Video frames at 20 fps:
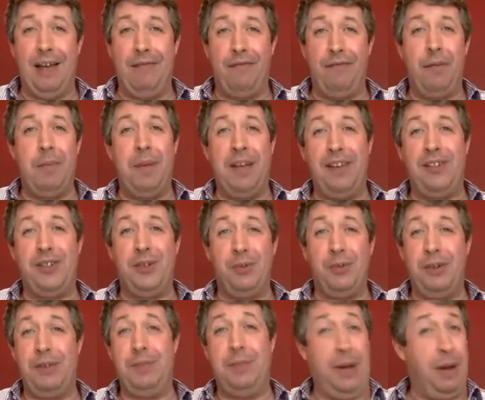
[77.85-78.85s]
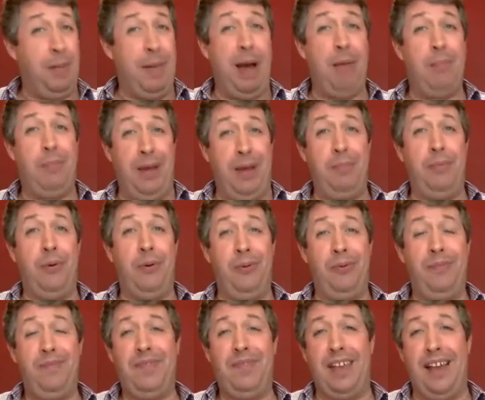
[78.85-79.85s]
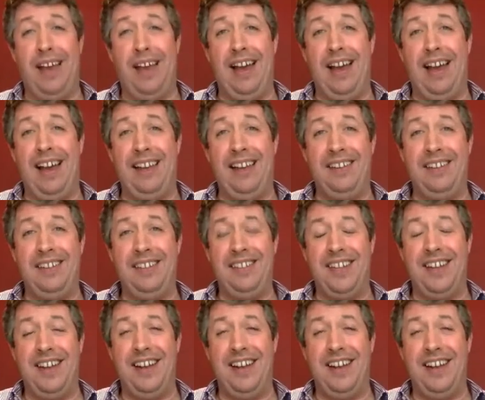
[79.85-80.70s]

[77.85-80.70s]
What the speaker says: For me, it's always been about people, and